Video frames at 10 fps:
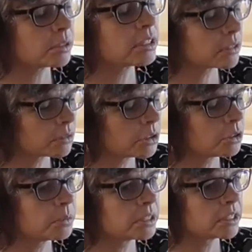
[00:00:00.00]
with the
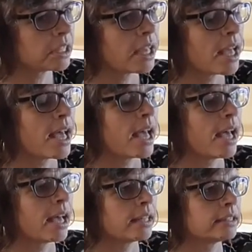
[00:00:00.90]
groups.
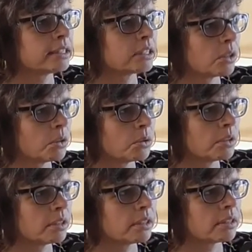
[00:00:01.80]
And
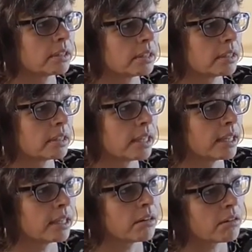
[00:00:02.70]
so
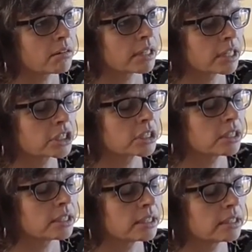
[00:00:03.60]
they are
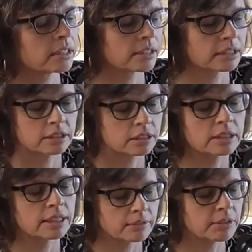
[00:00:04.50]
actually,
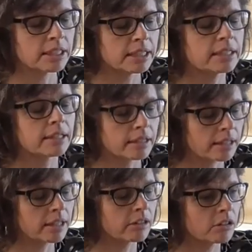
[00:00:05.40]
we need their
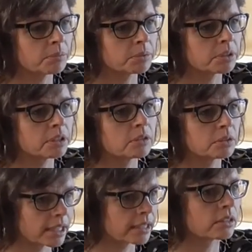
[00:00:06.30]
help to
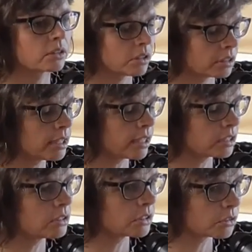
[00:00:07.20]
get the contact
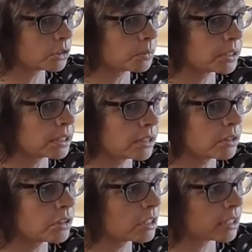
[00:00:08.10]
to the groups, and
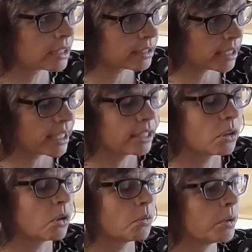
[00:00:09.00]
also that they
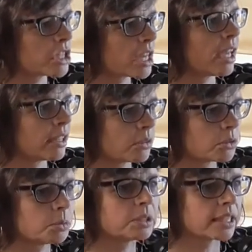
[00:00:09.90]
know which kind of
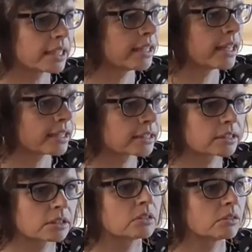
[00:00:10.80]
groups they can ask